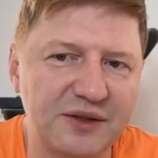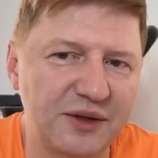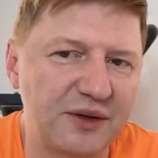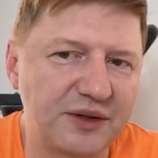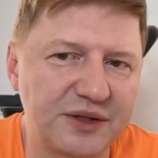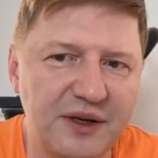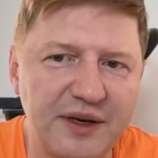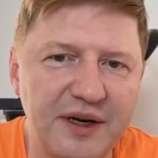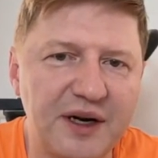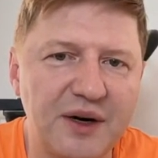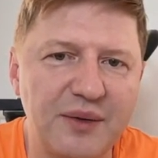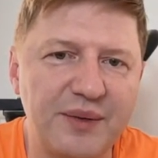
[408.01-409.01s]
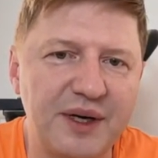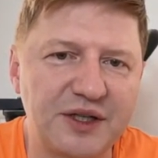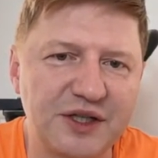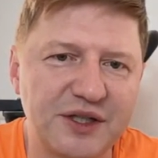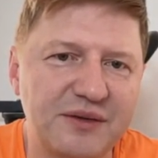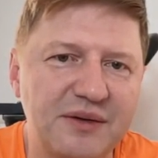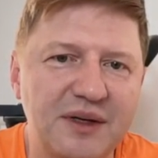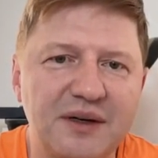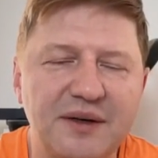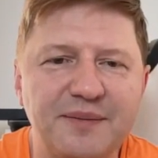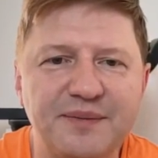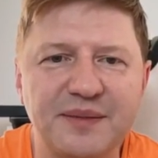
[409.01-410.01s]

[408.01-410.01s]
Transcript: so that's clear, we are just uh,